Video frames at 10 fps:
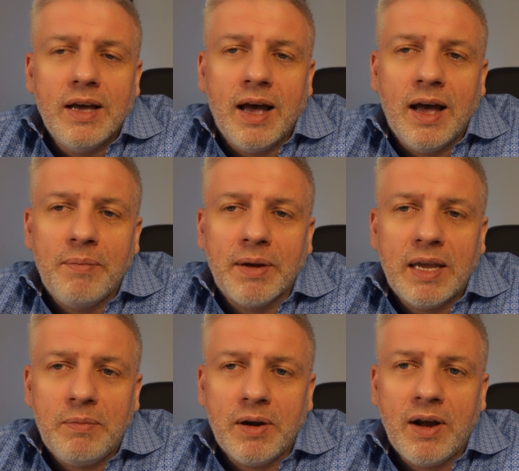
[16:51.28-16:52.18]
but
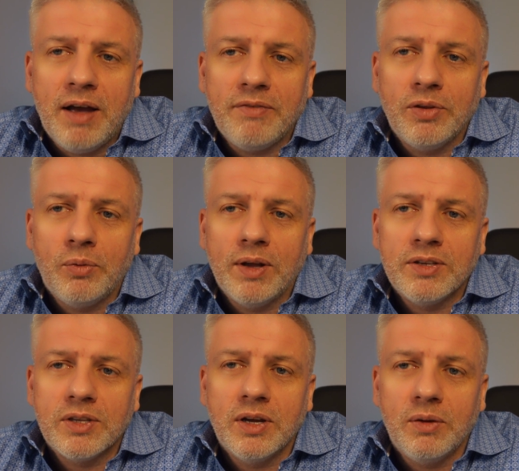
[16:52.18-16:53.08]
keep an eye out for the
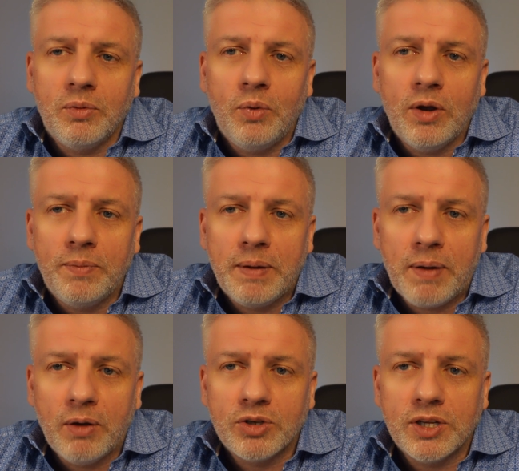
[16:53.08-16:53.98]
ones that will be
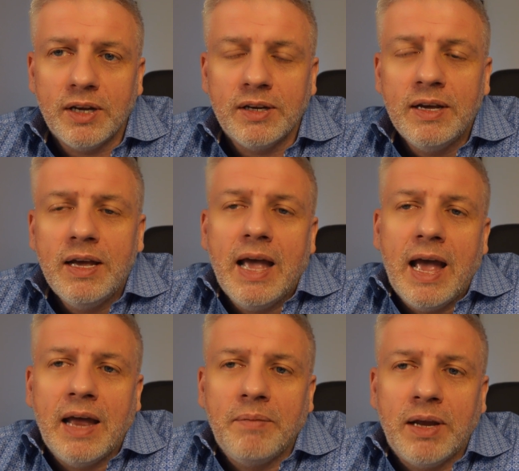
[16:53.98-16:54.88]
posted,
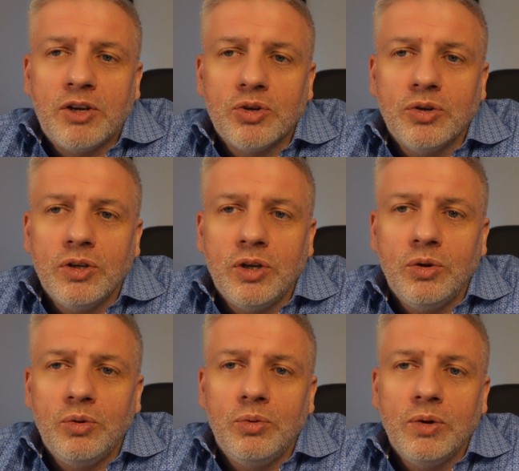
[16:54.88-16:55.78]
and make sure that
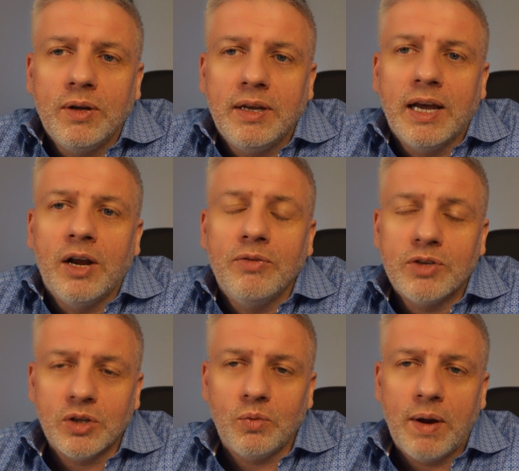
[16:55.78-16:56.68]
you get over
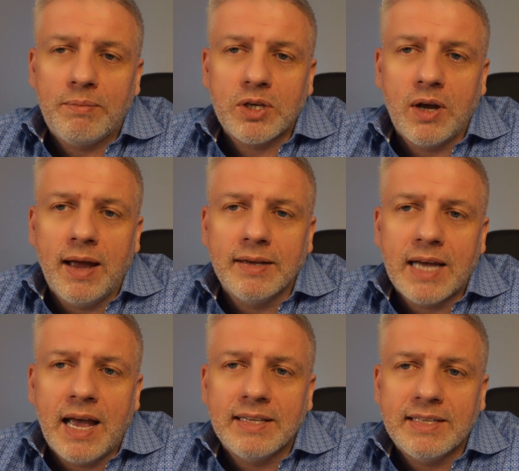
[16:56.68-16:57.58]
to the
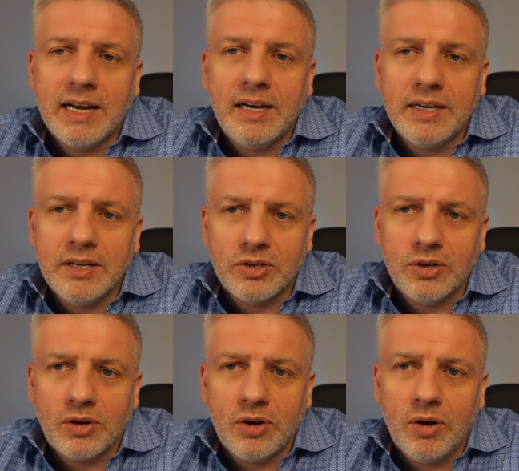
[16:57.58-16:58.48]
website at
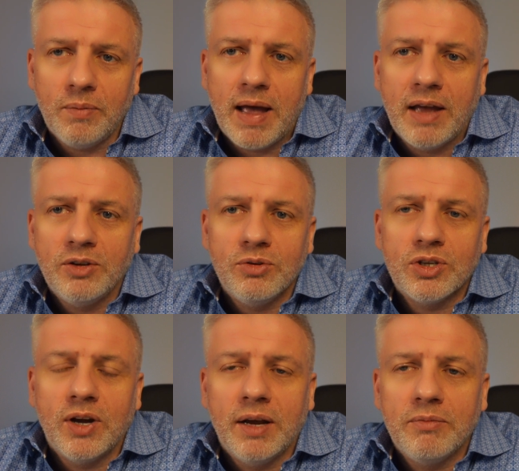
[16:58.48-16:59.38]
dataleadrs.com and you
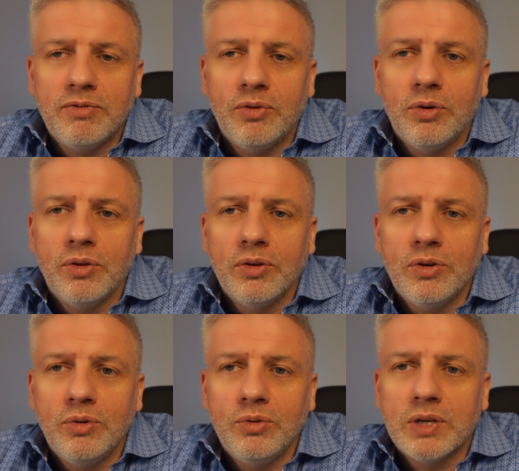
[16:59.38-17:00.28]
sign up for the
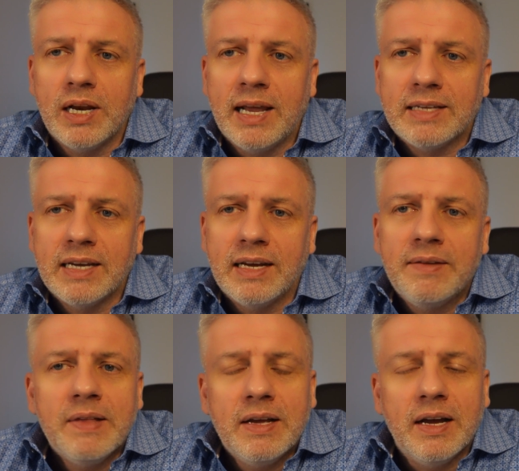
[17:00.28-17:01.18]
newsletter.
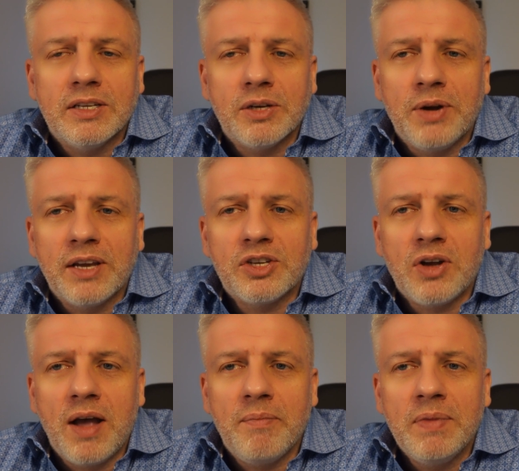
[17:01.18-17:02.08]
Until next
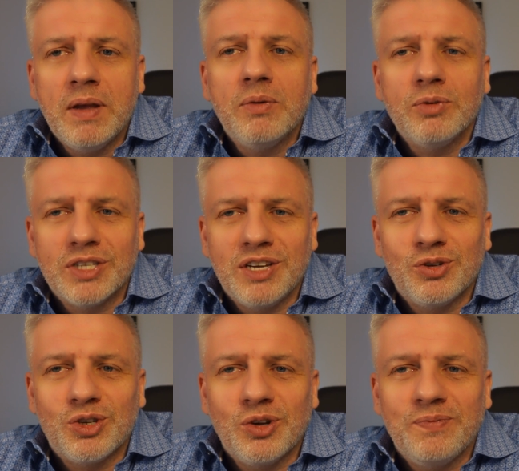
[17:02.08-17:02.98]
time, see you
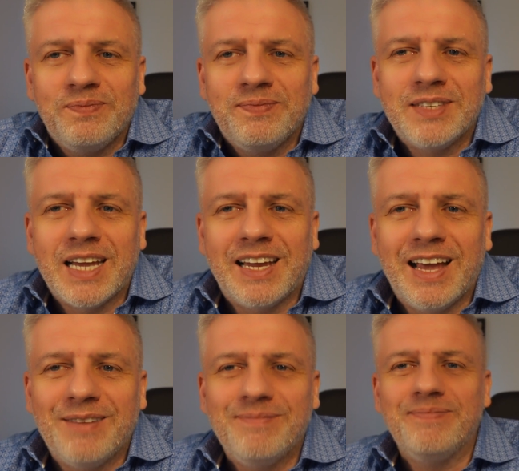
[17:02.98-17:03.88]
soon. Take
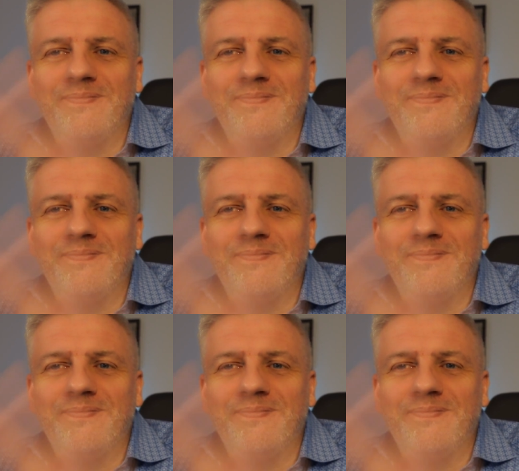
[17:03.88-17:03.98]
care.